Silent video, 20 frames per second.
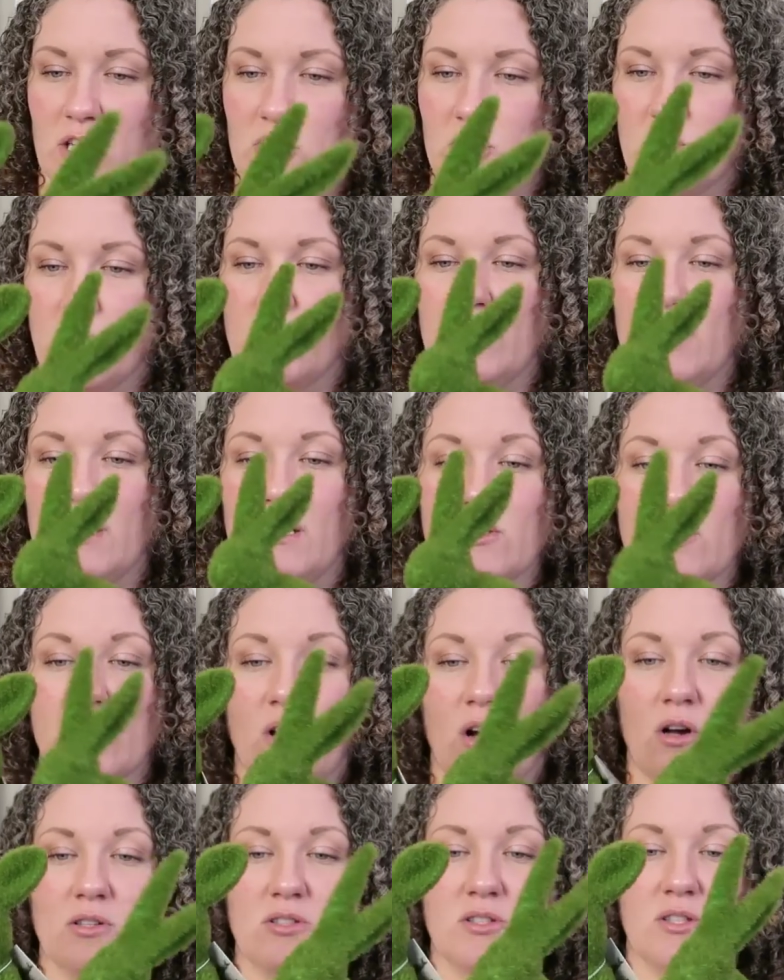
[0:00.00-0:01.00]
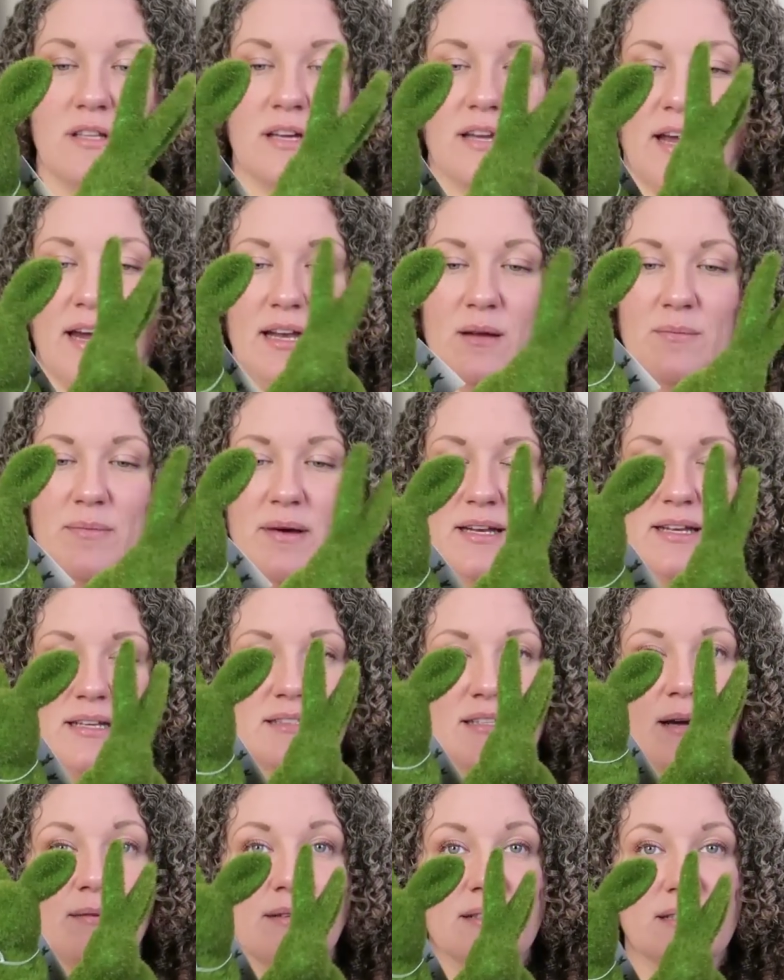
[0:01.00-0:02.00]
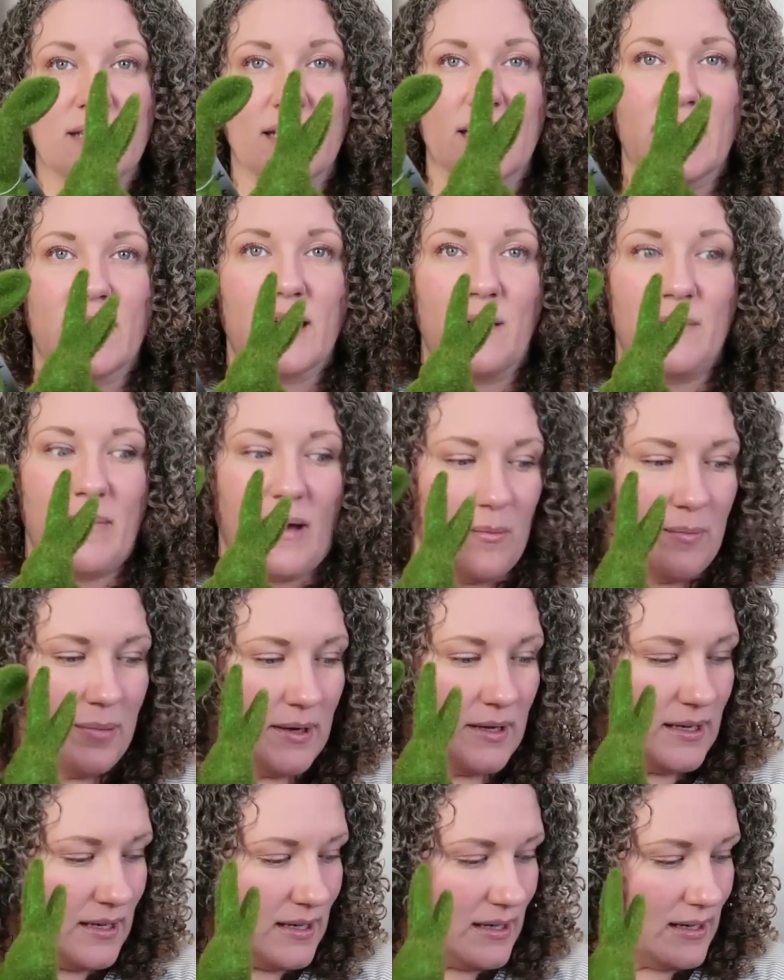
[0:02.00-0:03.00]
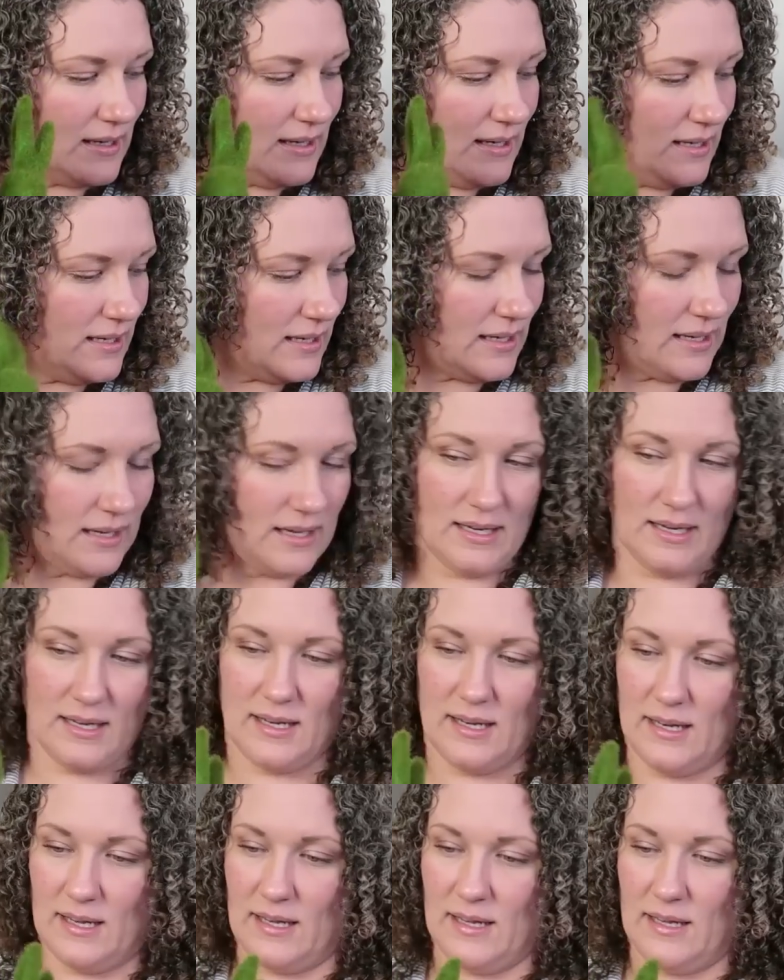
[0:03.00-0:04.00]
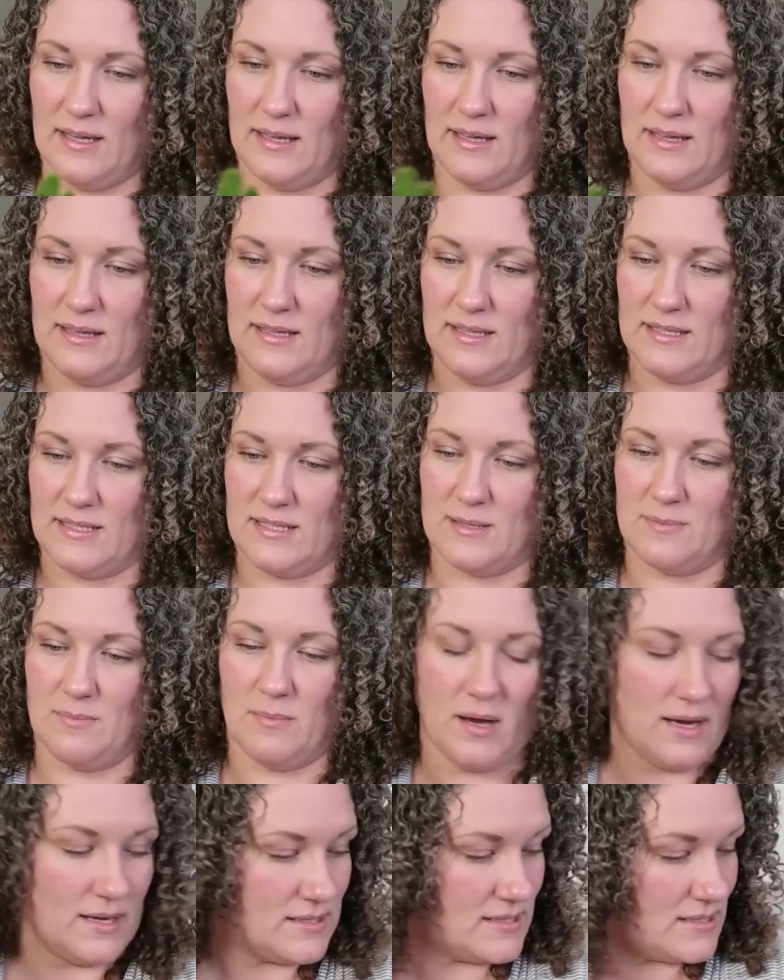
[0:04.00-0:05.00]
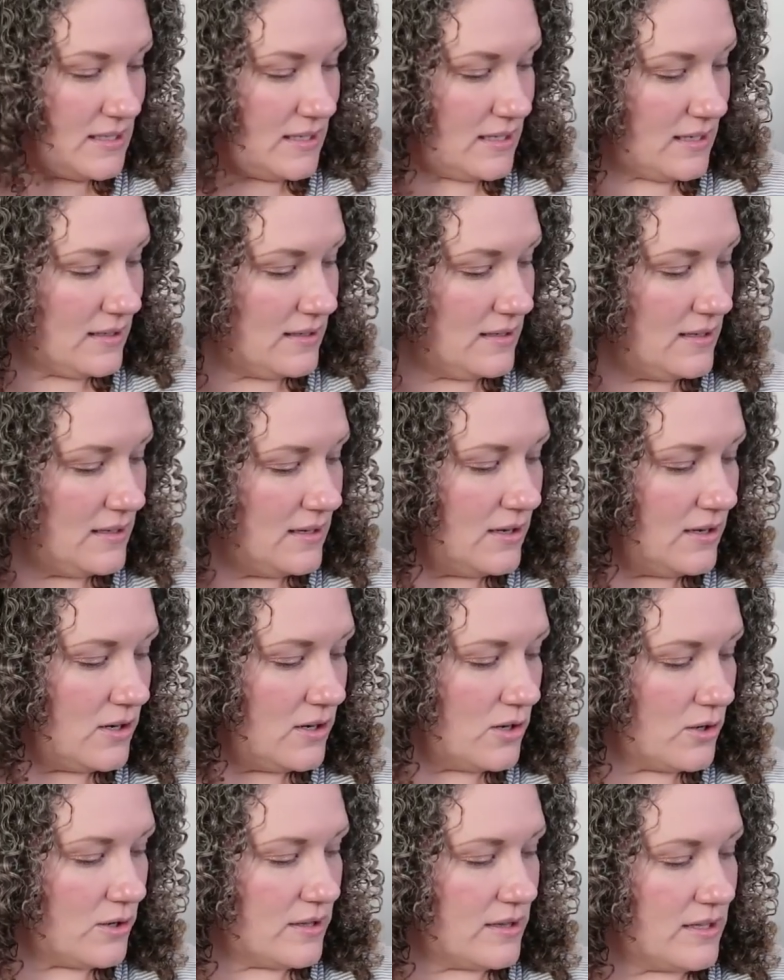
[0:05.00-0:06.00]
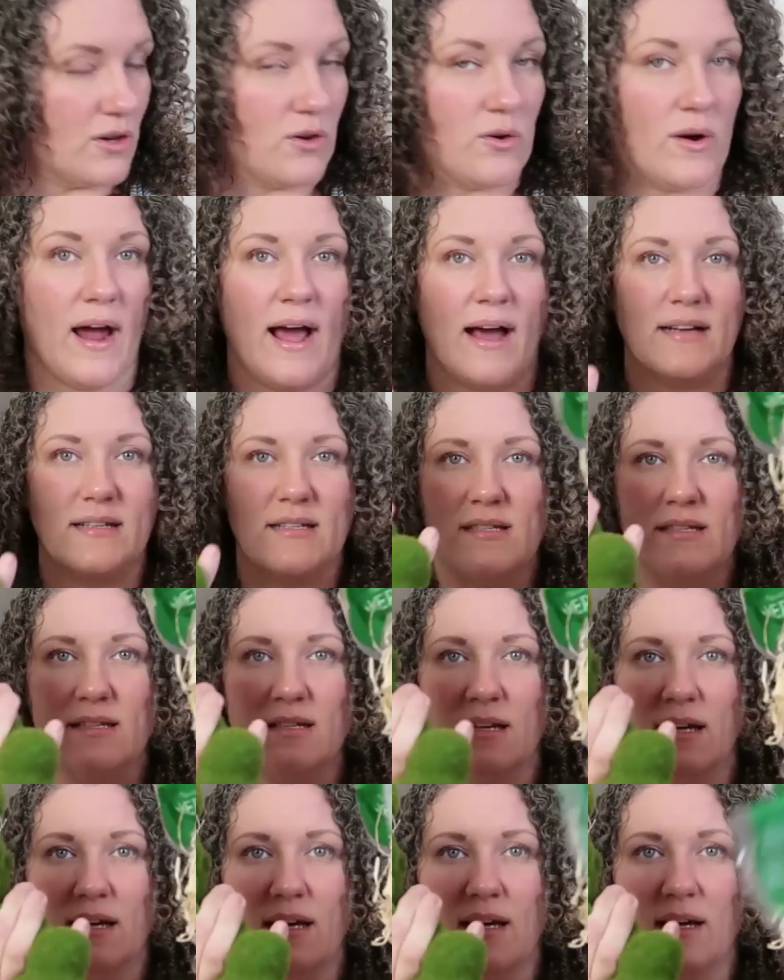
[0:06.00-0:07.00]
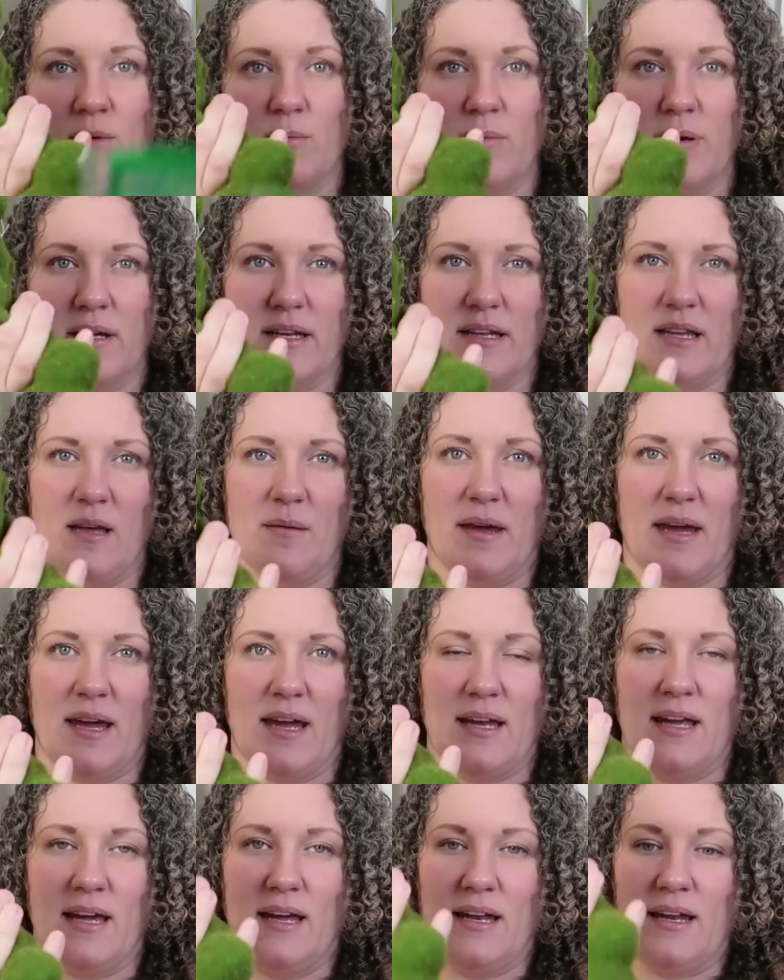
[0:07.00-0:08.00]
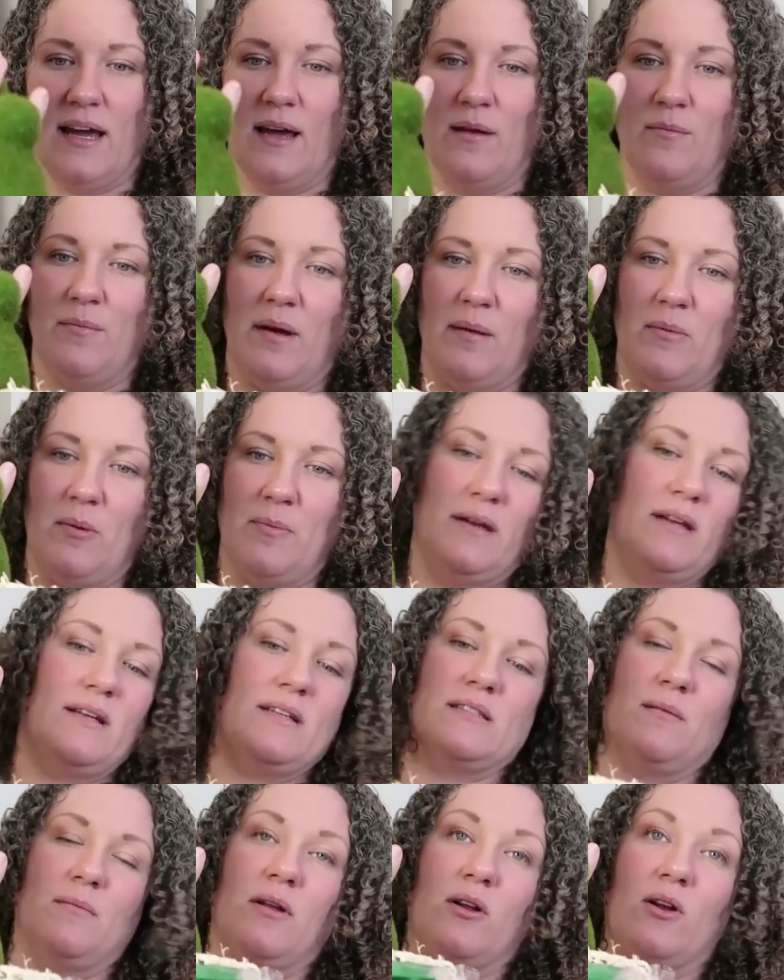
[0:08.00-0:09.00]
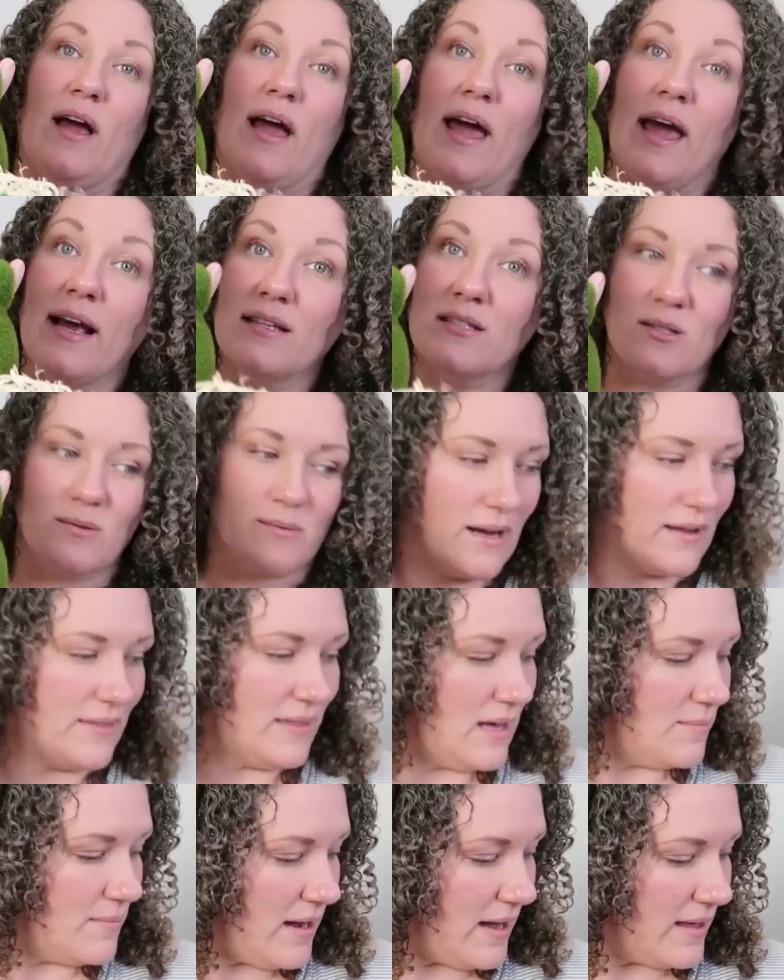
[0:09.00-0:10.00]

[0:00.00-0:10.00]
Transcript: So these are also the kind of bunnies I was thinking about putting in this mossy, or the grass, putting them in it and maybe putting some little eggs around them.